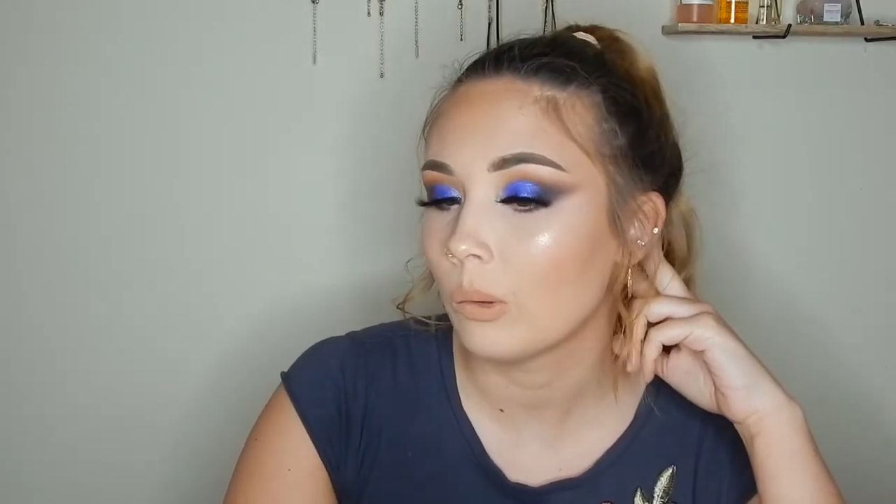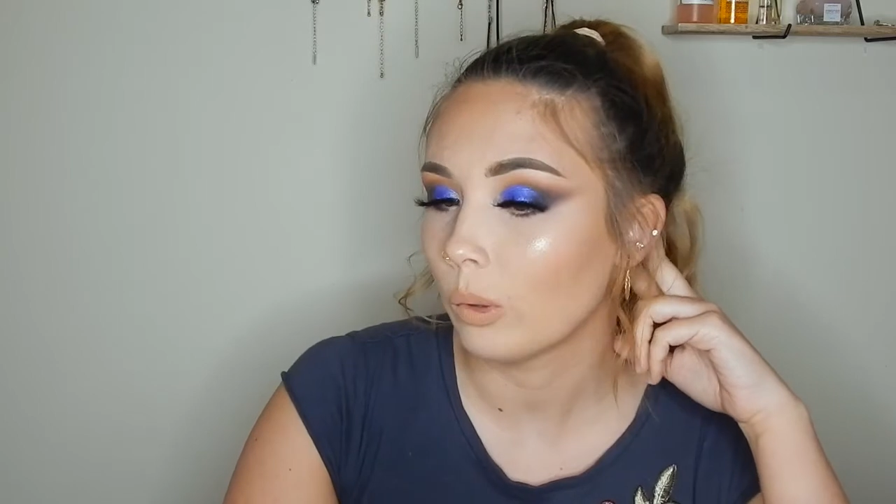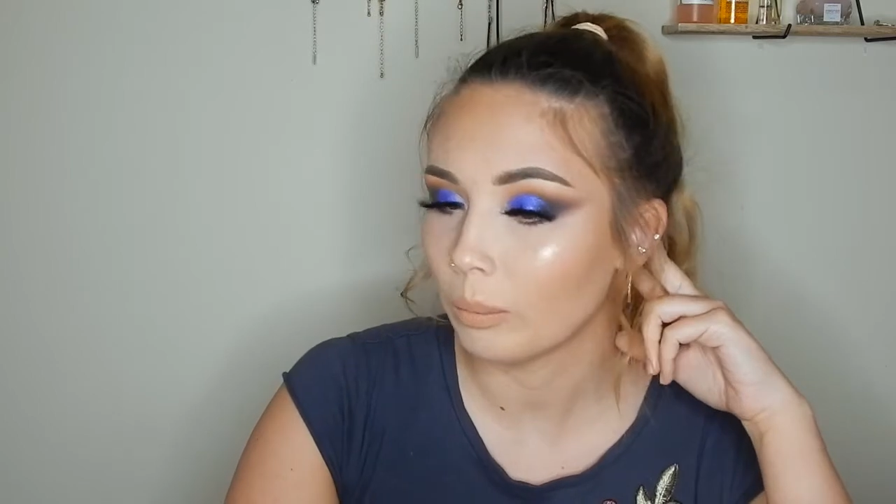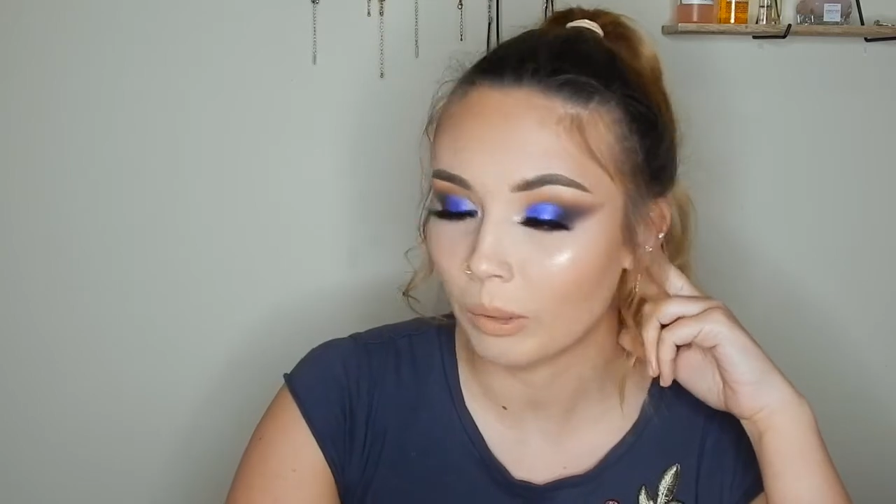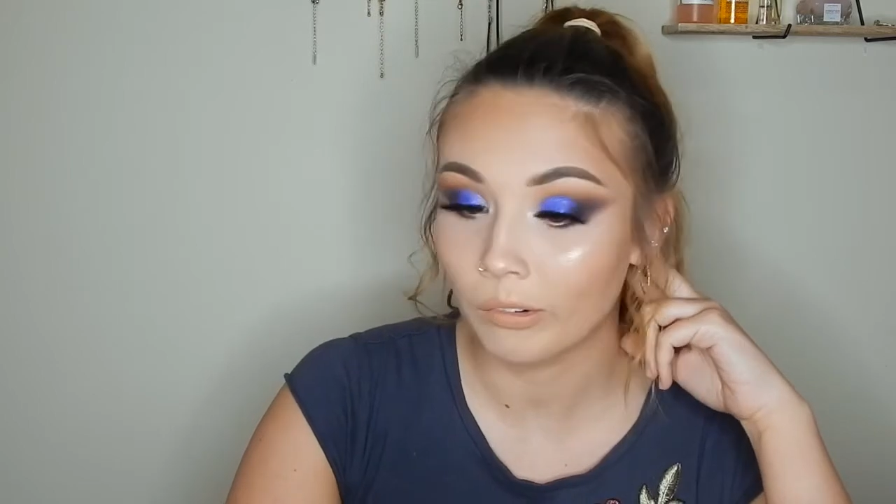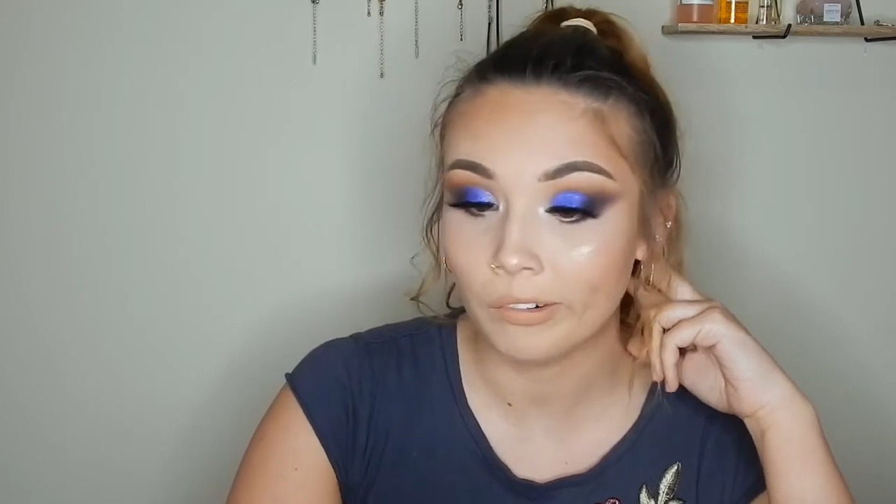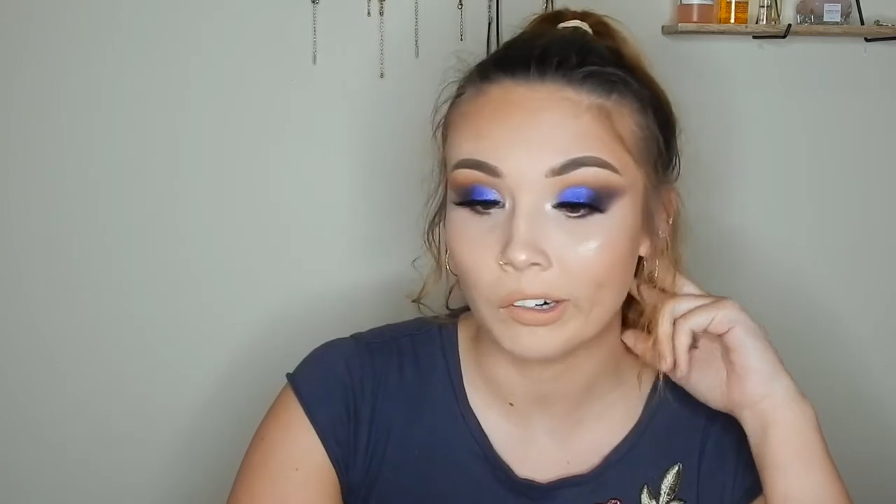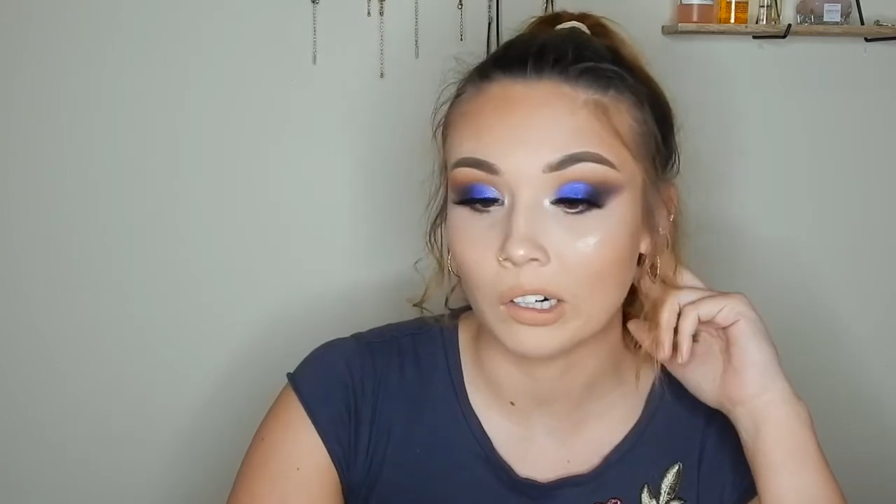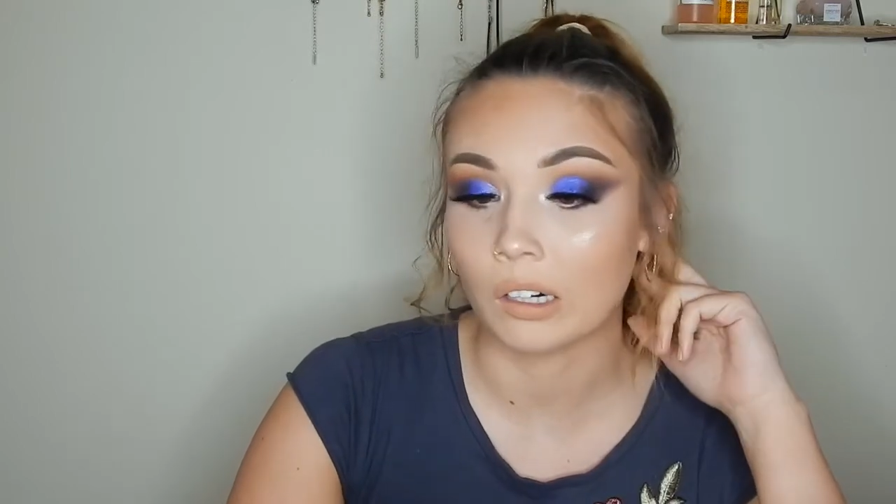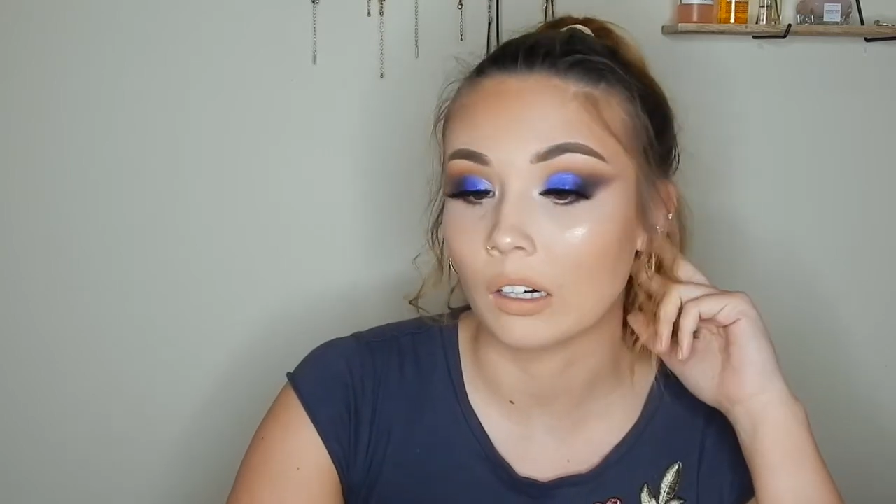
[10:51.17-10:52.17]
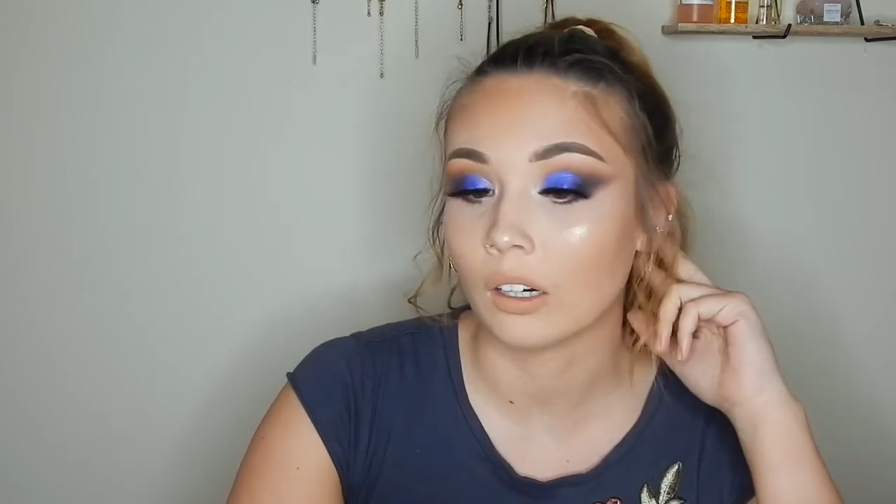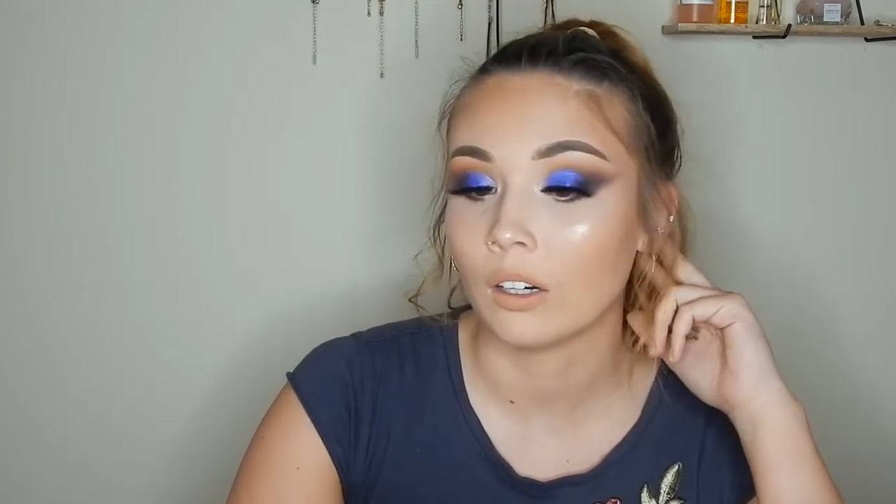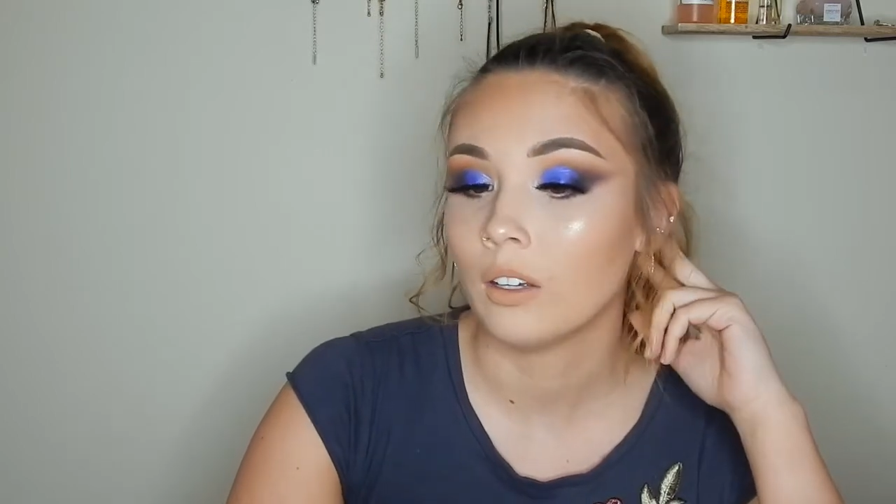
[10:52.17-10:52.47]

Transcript: would prefer